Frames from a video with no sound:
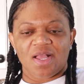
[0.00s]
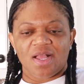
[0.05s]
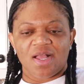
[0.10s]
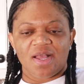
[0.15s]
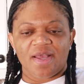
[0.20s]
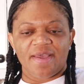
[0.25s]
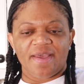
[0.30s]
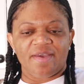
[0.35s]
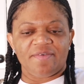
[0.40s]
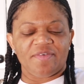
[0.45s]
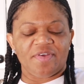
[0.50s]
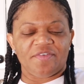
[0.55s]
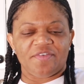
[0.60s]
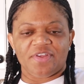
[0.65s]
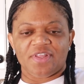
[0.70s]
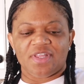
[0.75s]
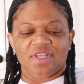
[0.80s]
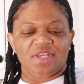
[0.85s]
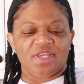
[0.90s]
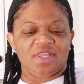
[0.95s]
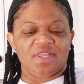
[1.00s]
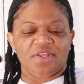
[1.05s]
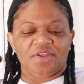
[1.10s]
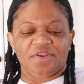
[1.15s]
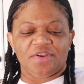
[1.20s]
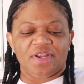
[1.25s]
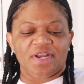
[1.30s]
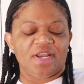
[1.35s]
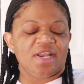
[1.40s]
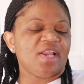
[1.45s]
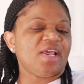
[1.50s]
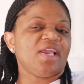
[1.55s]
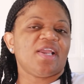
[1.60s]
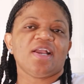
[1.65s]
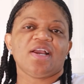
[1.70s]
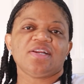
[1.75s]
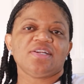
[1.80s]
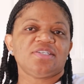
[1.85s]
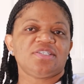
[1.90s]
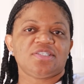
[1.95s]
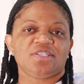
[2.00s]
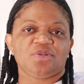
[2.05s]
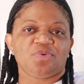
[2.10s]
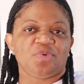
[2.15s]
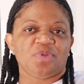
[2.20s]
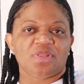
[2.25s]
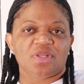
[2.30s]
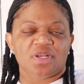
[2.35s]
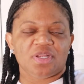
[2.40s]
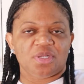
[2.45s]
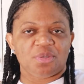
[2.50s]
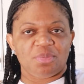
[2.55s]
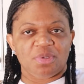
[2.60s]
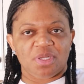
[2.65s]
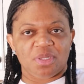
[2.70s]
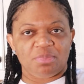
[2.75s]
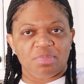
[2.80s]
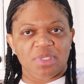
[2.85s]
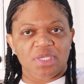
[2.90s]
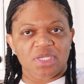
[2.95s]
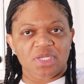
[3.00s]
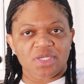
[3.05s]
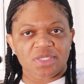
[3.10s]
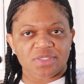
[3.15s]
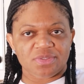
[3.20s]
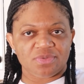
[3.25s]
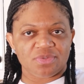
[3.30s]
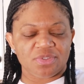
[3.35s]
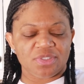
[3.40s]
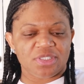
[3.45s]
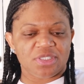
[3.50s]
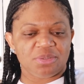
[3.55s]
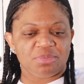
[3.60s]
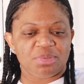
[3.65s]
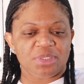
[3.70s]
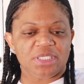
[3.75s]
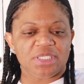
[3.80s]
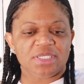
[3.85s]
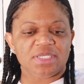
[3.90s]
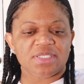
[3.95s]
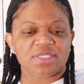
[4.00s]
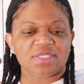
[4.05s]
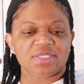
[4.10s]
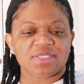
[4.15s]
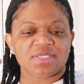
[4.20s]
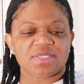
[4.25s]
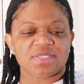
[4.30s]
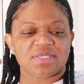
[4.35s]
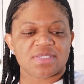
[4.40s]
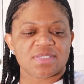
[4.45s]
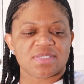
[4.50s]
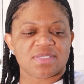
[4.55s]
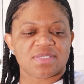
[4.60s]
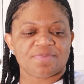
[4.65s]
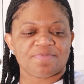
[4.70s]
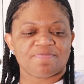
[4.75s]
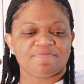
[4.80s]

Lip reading: I have everything in there. And I garnished it with a little bit of roasted peanuts.